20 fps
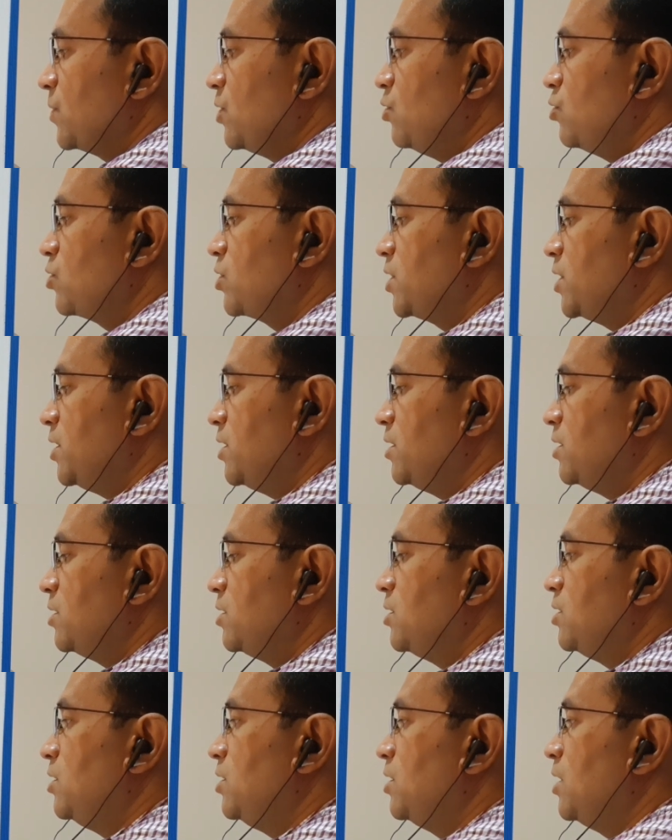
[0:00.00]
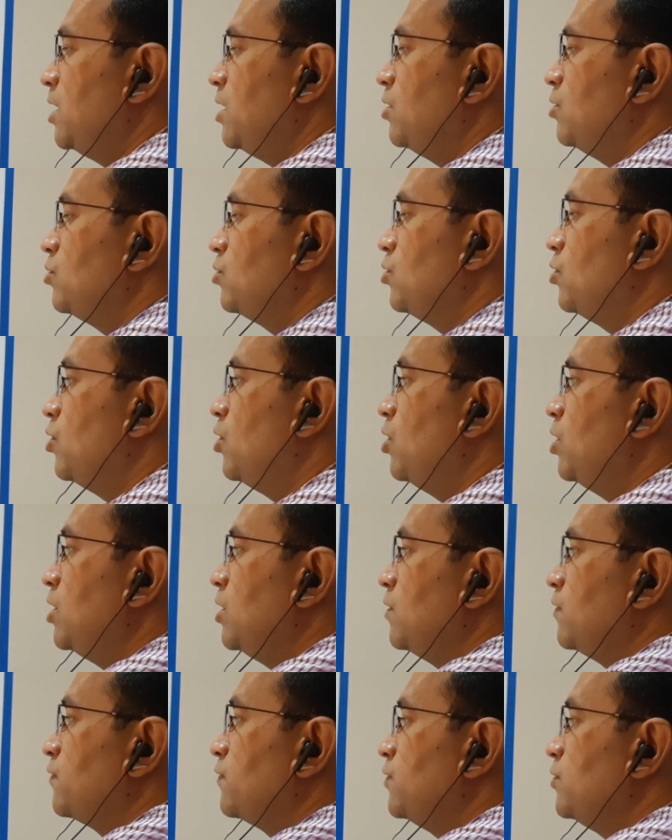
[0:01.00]
Okay, now all
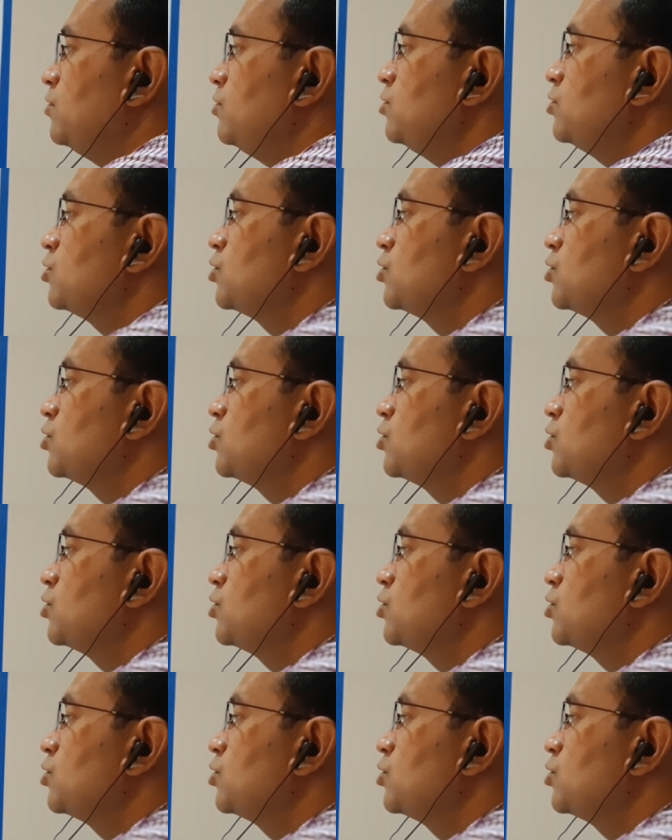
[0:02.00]
of you